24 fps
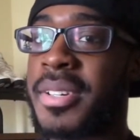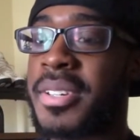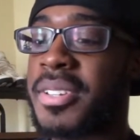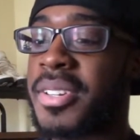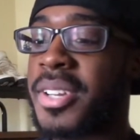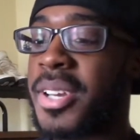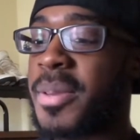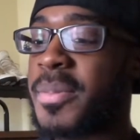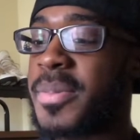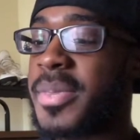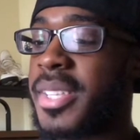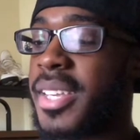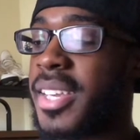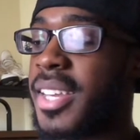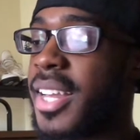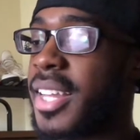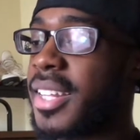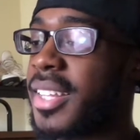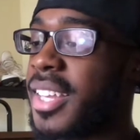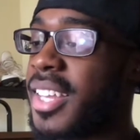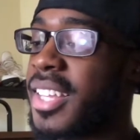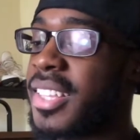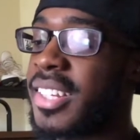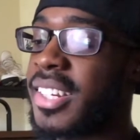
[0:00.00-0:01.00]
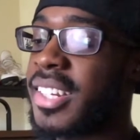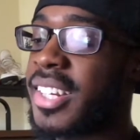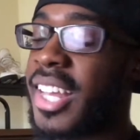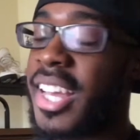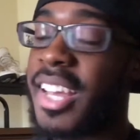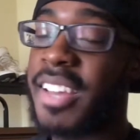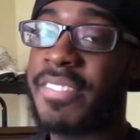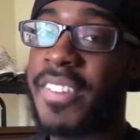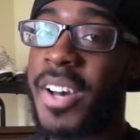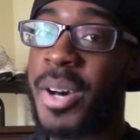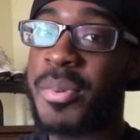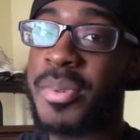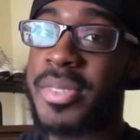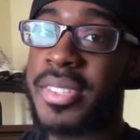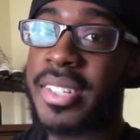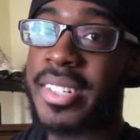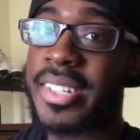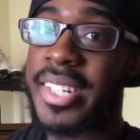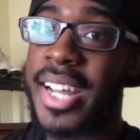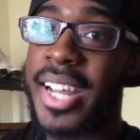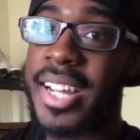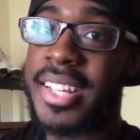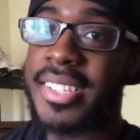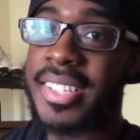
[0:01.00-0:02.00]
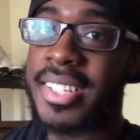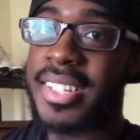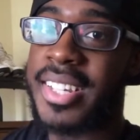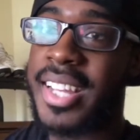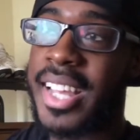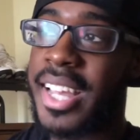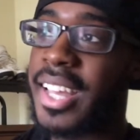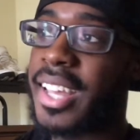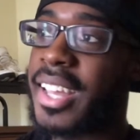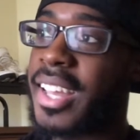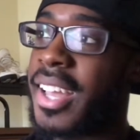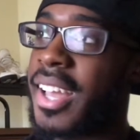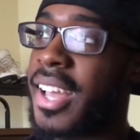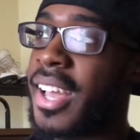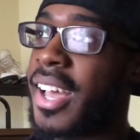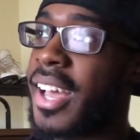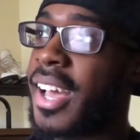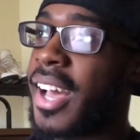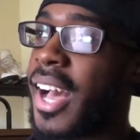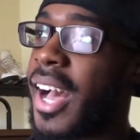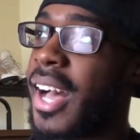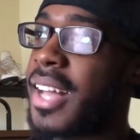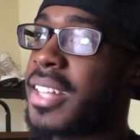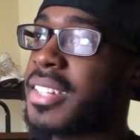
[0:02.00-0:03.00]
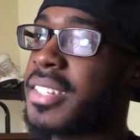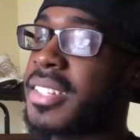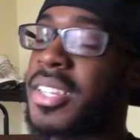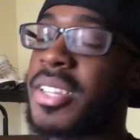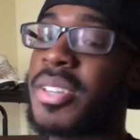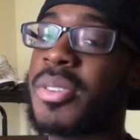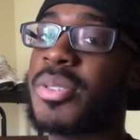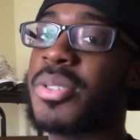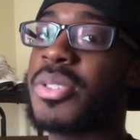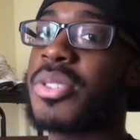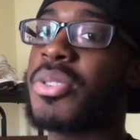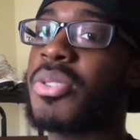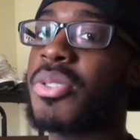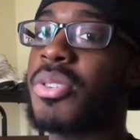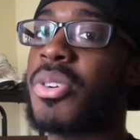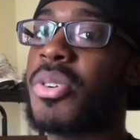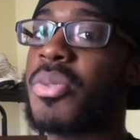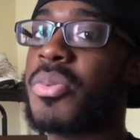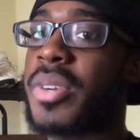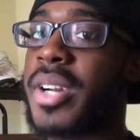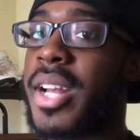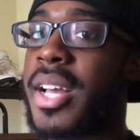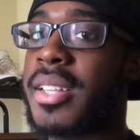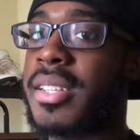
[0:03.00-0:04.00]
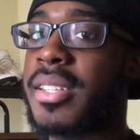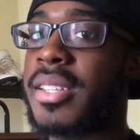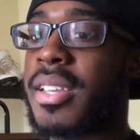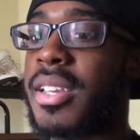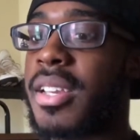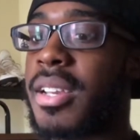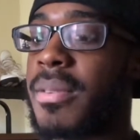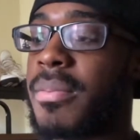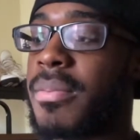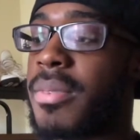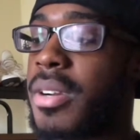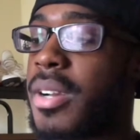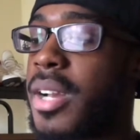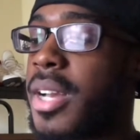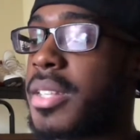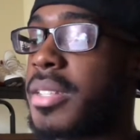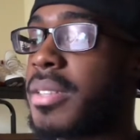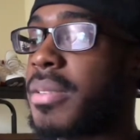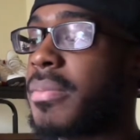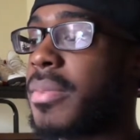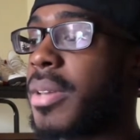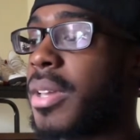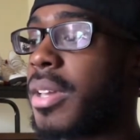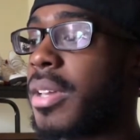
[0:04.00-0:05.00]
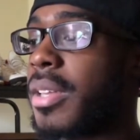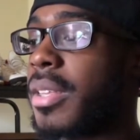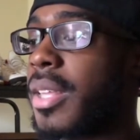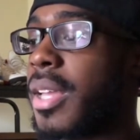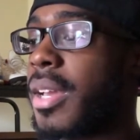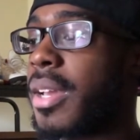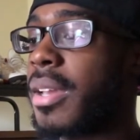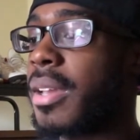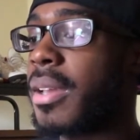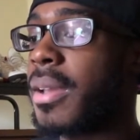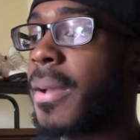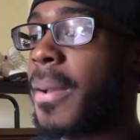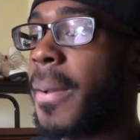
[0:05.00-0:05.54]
You know what I'm saying? At the end of the day, if I was to die today, I still stood on what I said, bro. As a man, like,